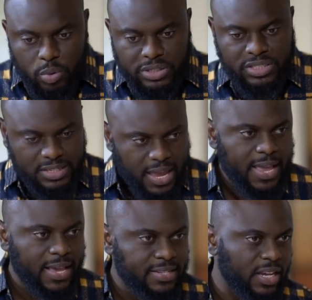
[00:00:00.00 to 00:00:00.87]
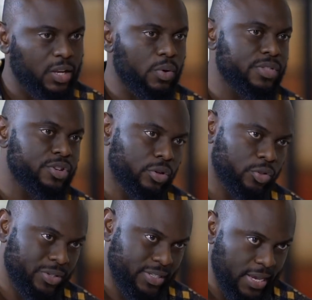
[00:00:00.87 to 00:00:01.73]
We're saying exactly what the
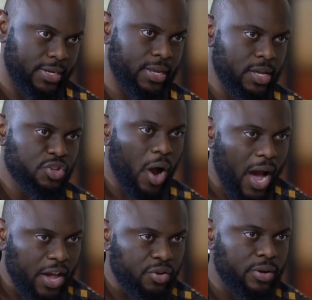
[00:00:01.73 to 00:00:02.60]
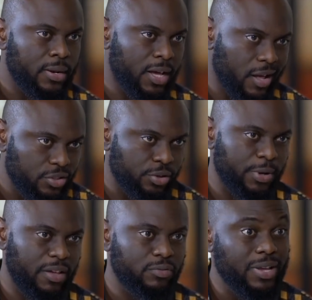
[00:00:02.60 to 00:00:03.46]
doctor said. Your iron and
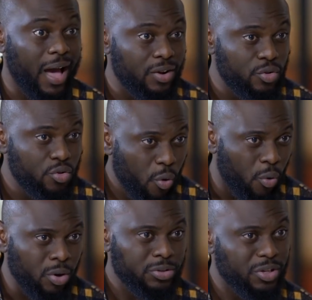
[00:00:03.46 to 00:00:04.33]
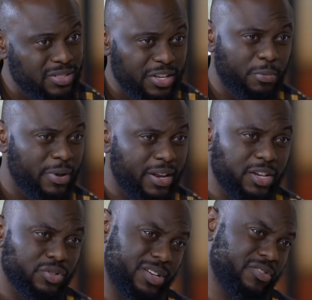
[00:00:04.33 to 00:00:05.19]
calcium levels are low. Just take your
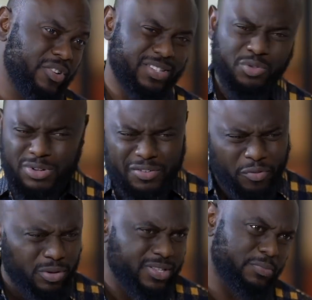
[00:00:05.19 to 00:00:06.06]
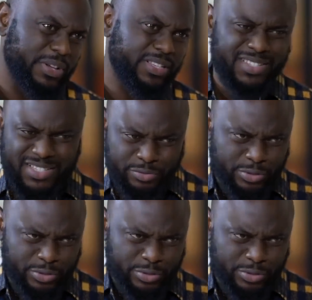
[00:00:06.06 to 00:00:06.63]
medications and rest. No need for all these meetings.